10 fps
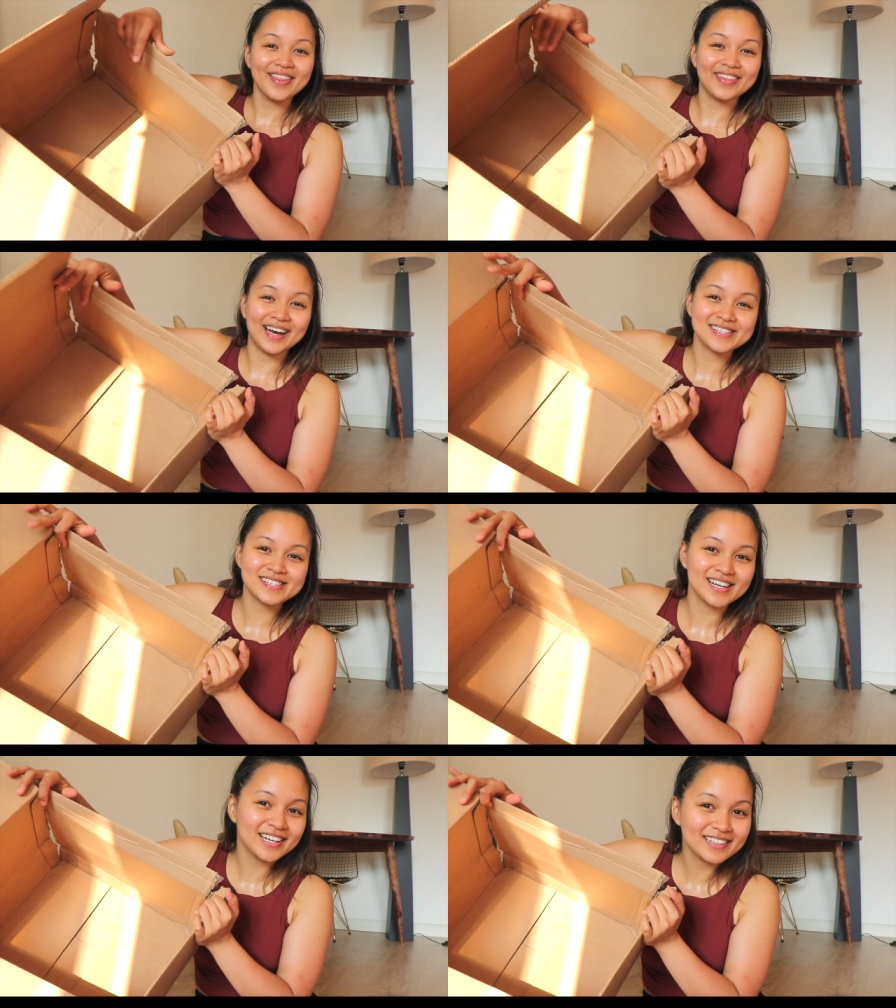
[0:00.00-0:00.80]
That's
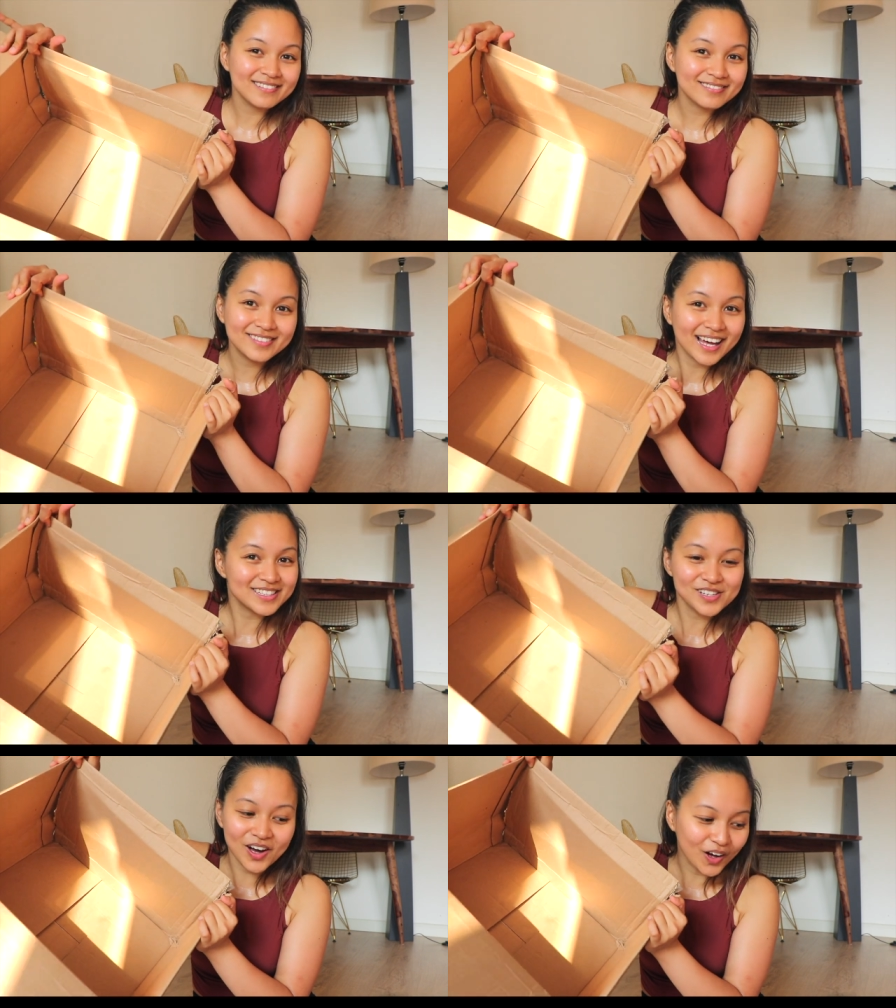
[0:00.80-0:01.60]
it,
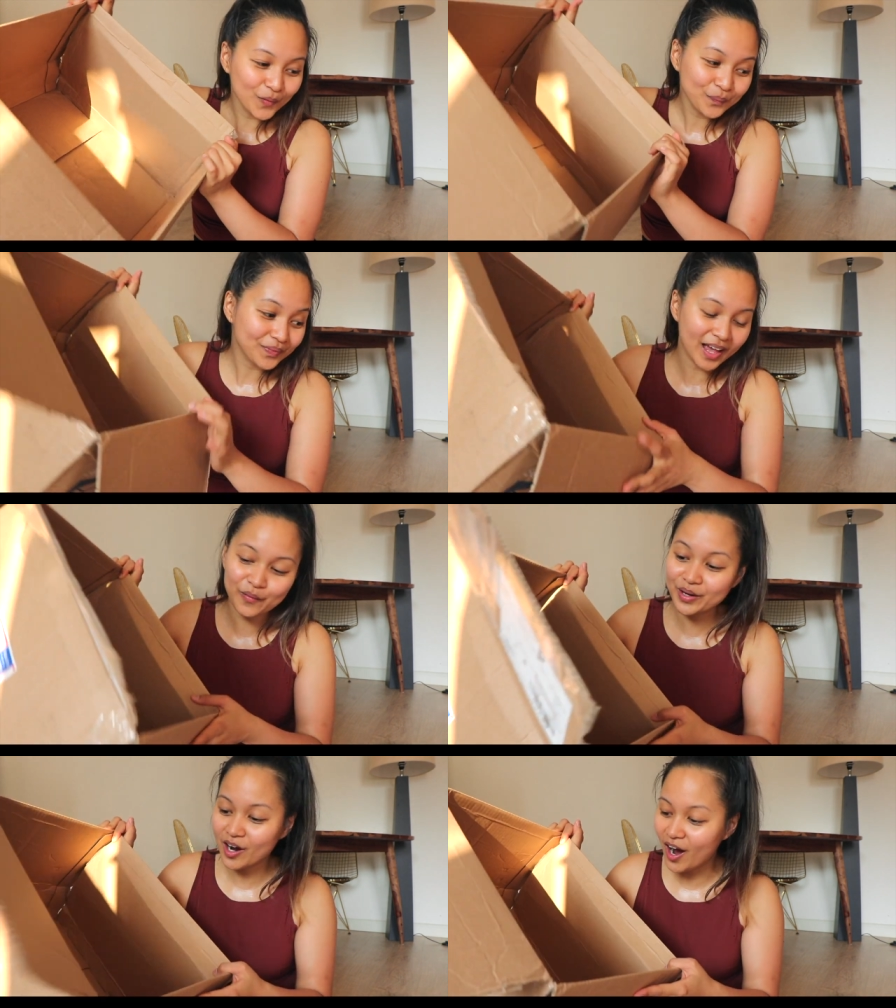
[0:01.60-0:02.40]
that's all that
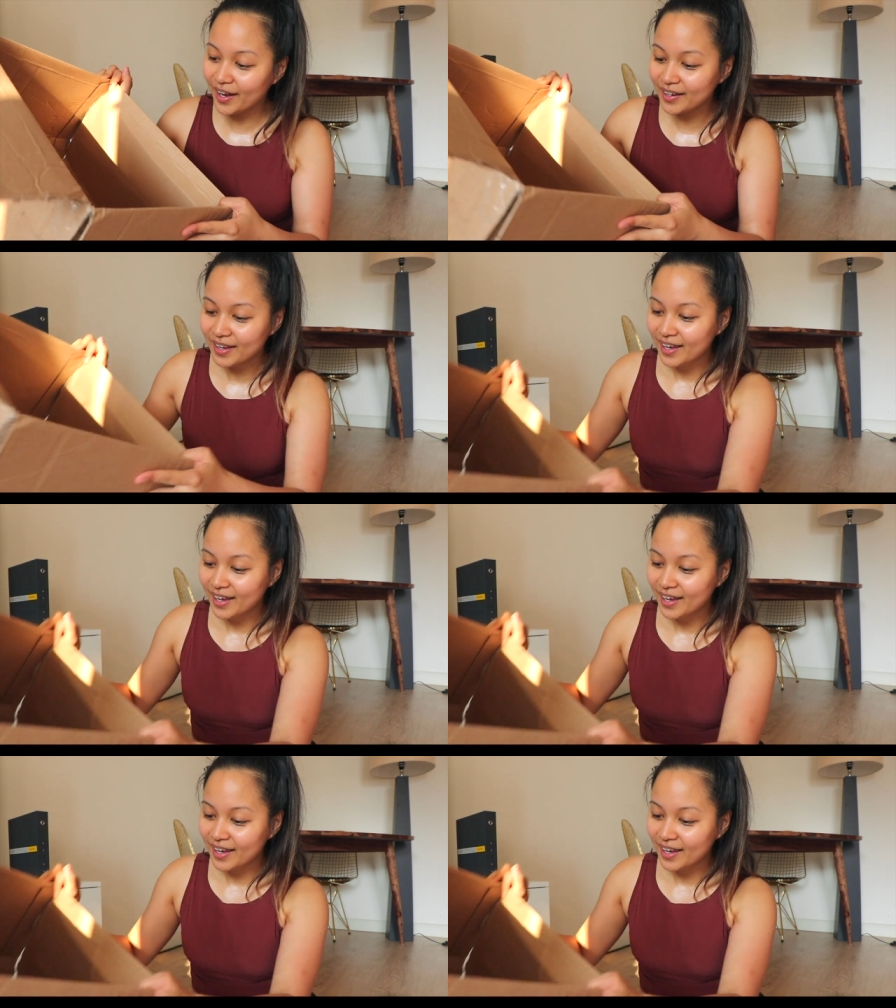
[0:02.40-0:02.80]
we got.